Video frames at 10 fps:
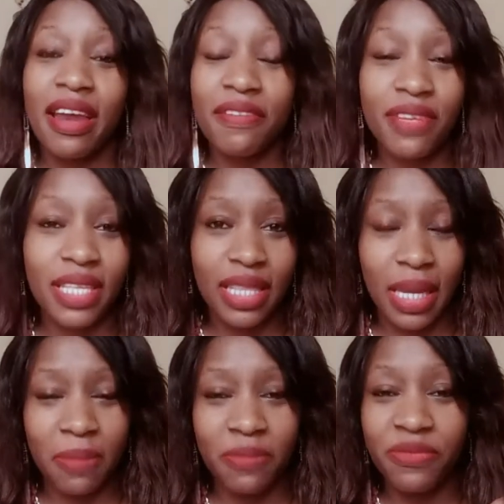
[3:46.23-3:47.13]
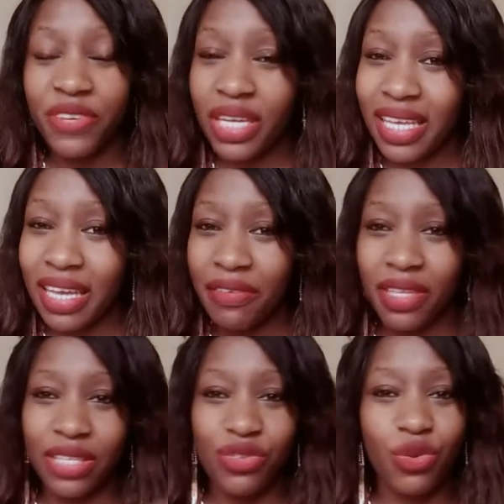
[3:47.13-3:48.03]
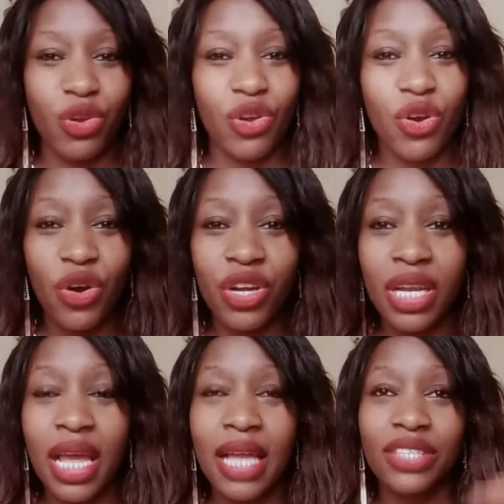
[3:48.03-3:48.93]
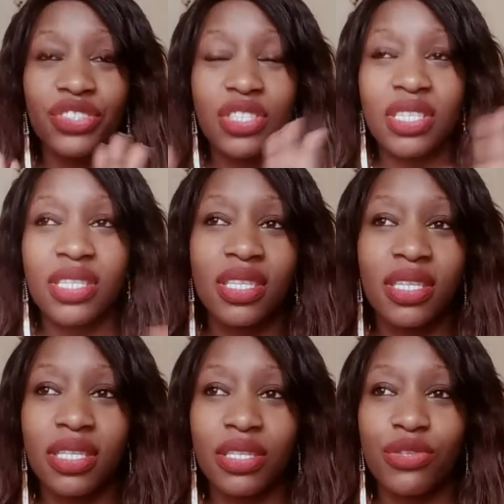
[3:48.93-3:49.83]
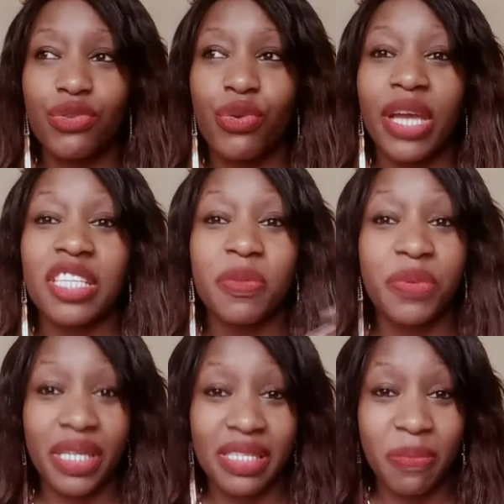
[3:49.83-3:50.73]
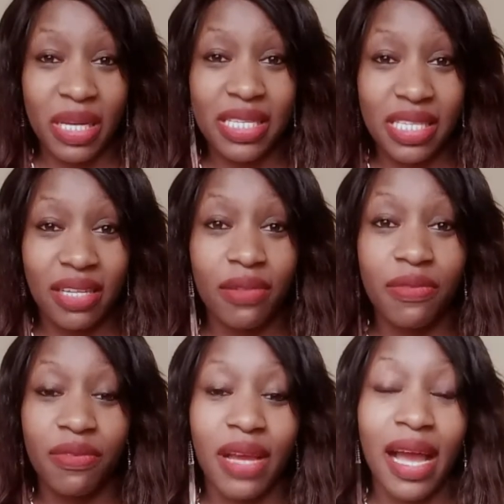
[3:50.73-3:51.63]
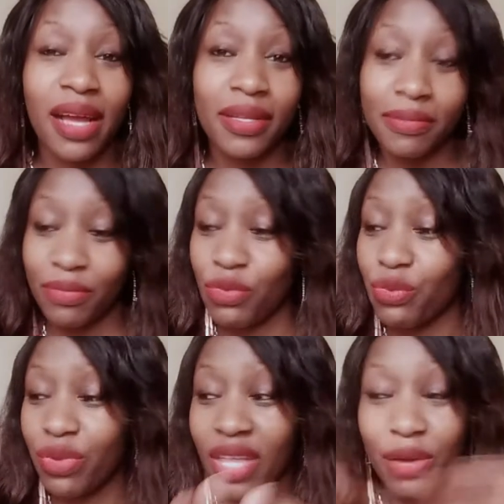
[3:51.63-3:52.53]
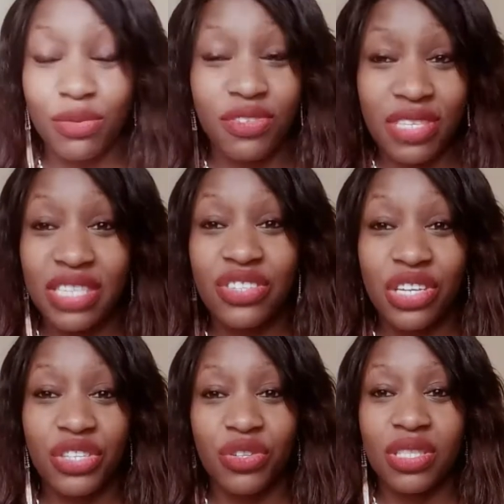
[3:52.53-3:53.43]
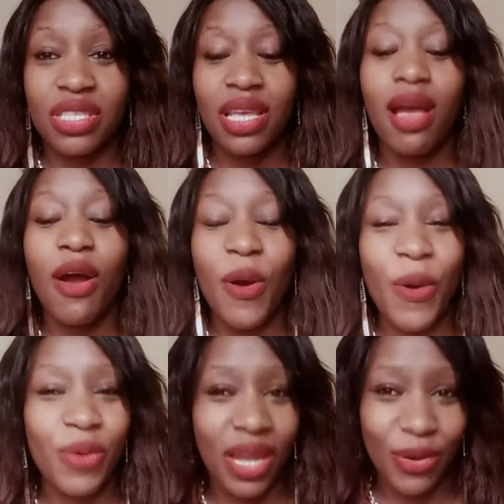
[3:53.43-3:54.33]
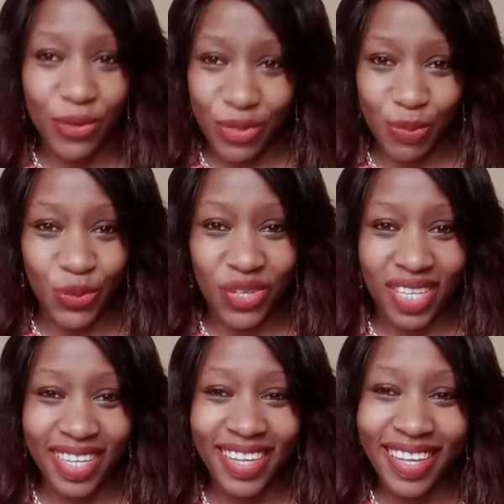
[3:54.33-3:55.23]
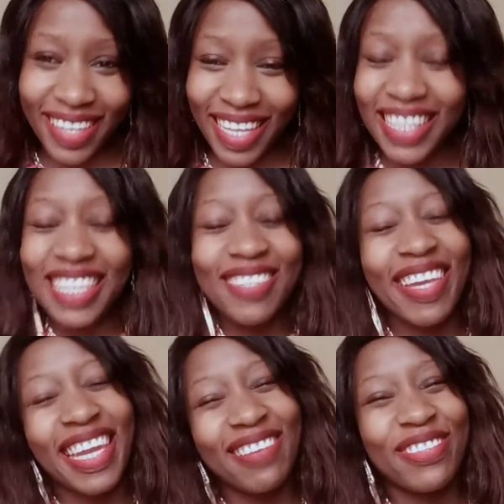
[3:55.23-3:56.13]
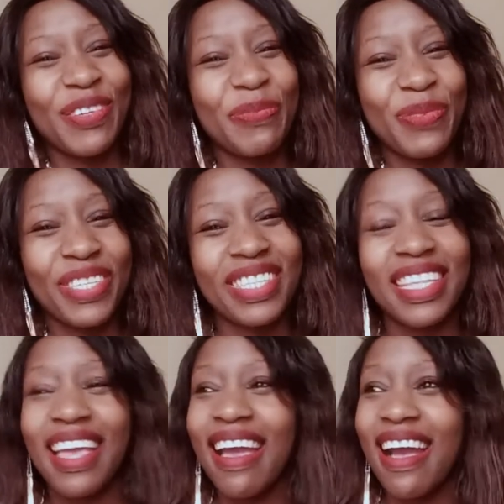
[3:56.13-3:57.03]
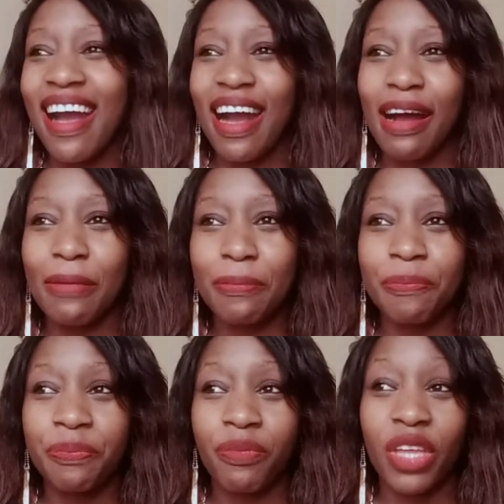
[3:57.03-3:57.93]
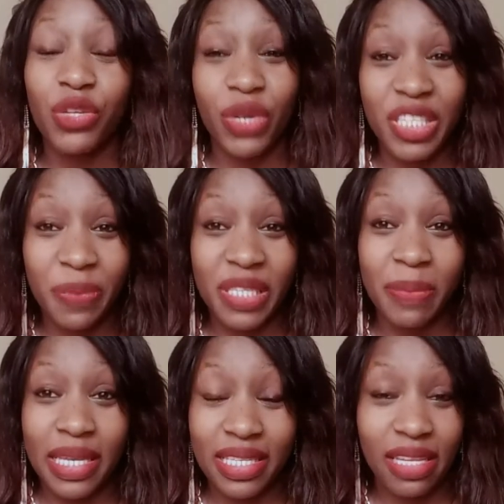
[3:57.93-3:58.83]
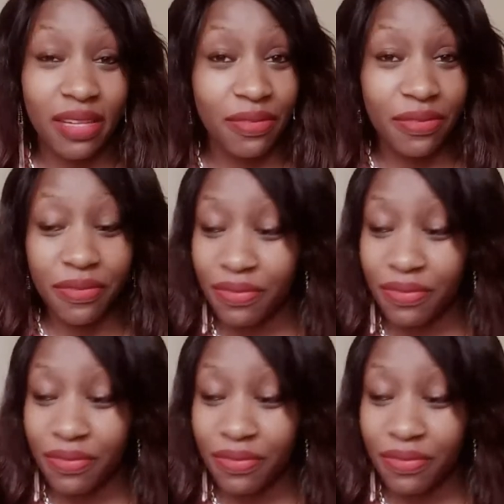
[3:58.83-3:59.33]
everything that I'm feeling, everything that's going on, just to express myself without restrictions on a notebook. And that's why I love notebooks. To express myself,